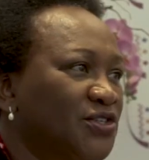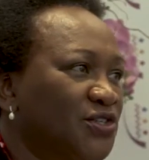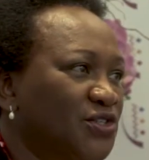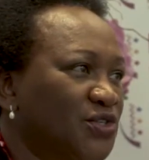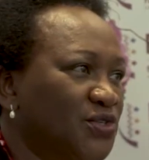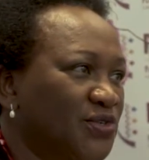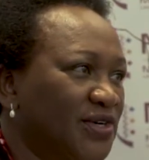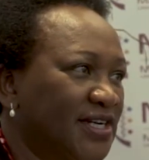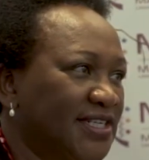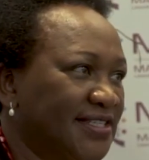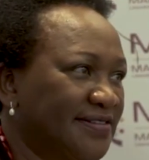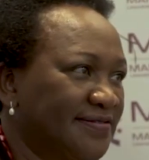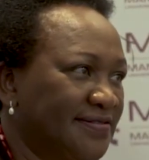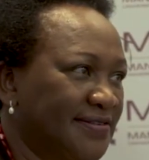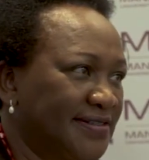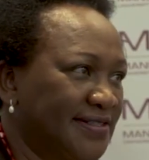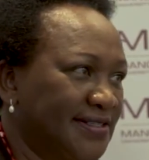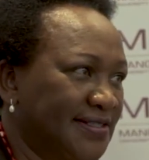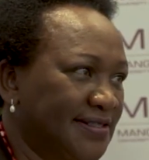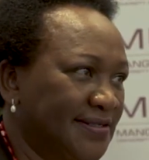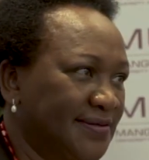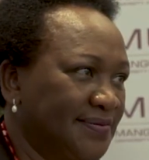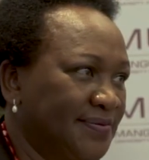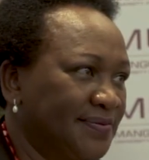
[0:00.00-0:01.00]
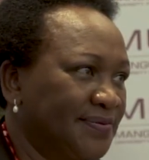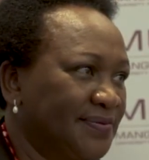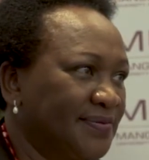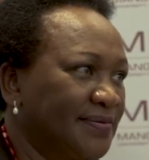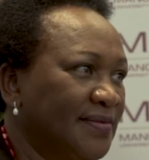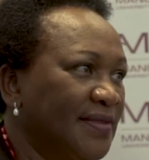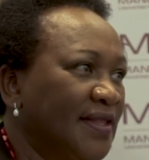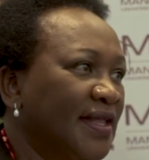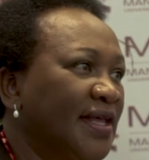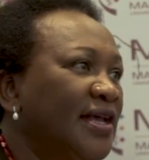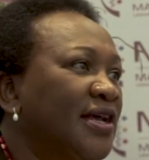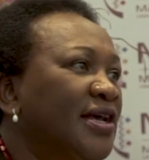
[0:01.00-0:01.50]
transfers,
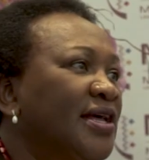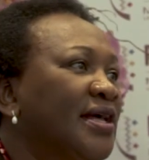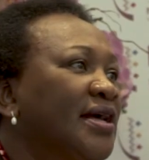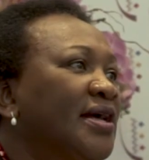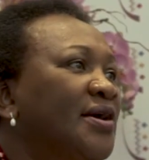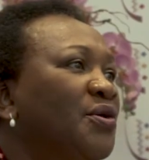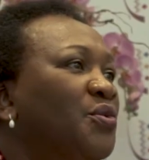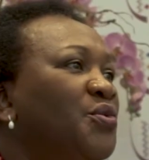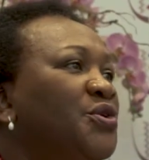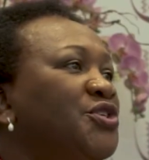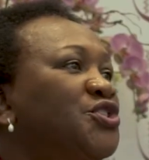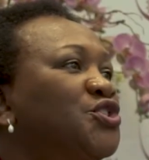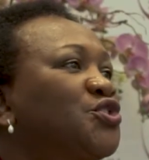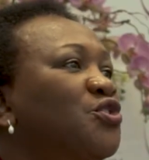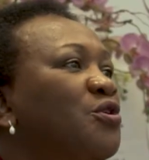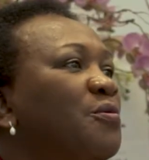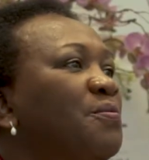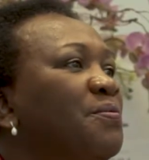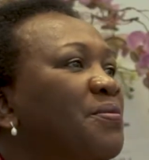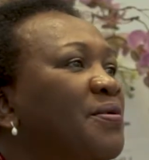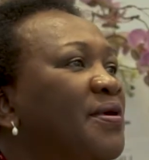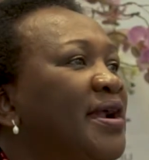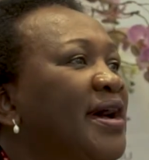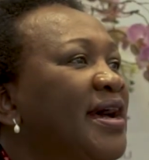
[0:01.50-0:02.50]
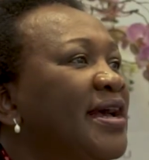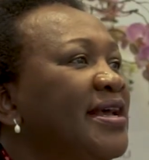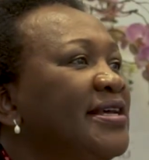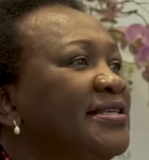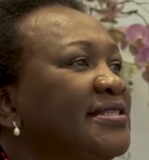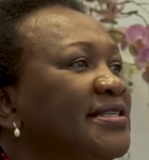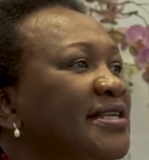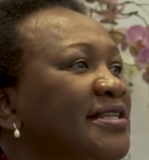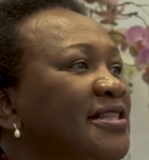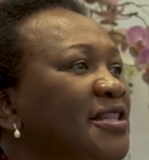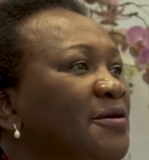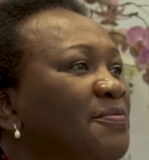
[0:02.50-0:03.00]
which comprise
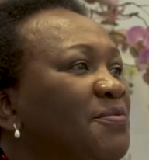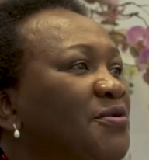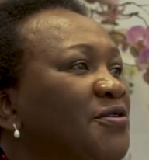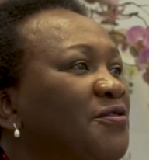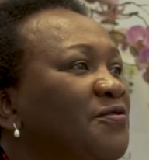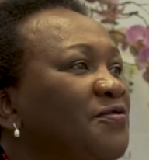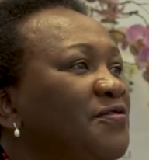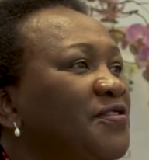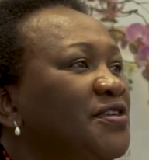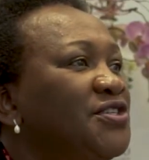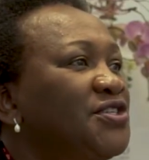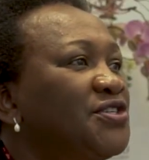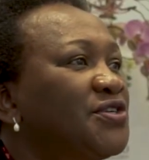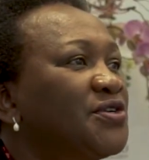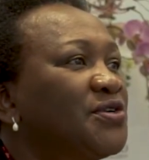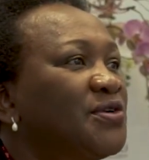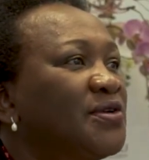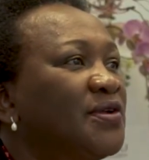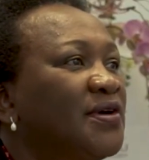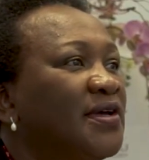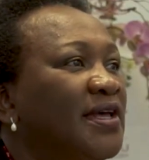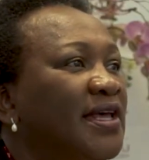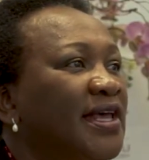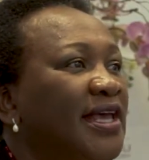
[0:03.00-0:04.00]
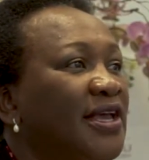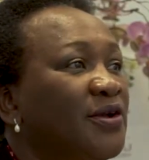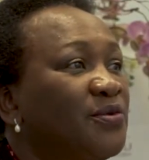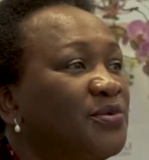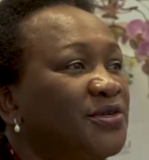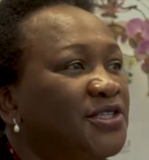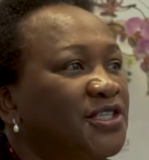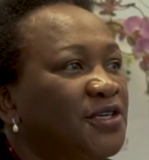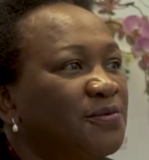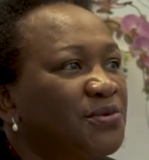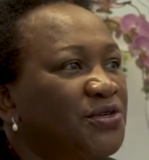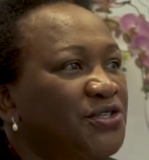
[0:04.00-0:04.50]
the provincial
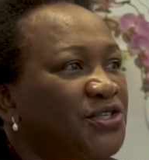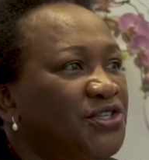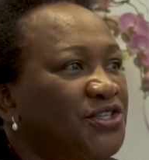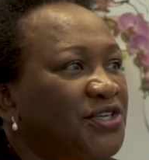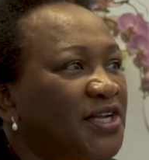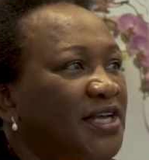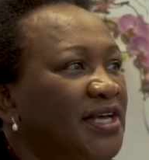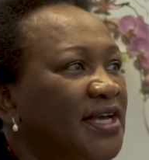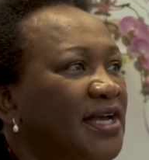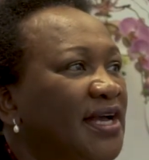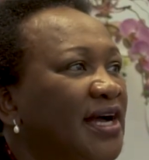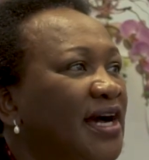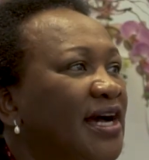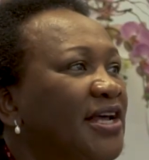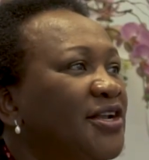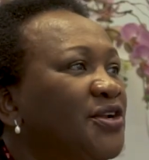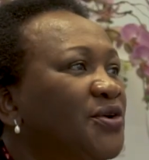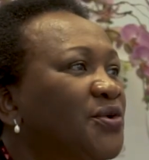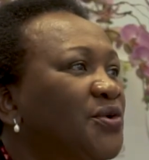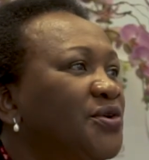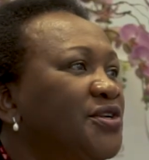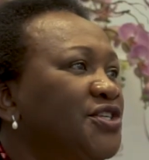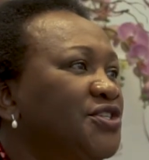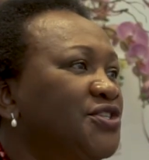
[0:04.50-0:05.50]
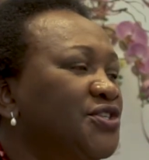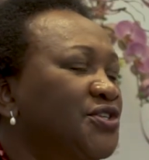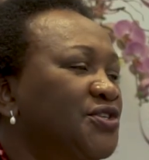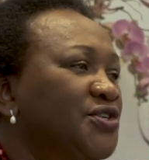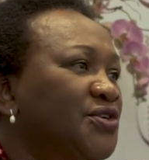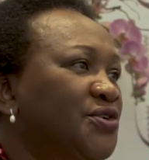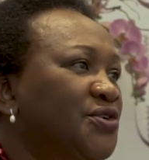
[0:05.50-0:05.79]
equitable share and conditional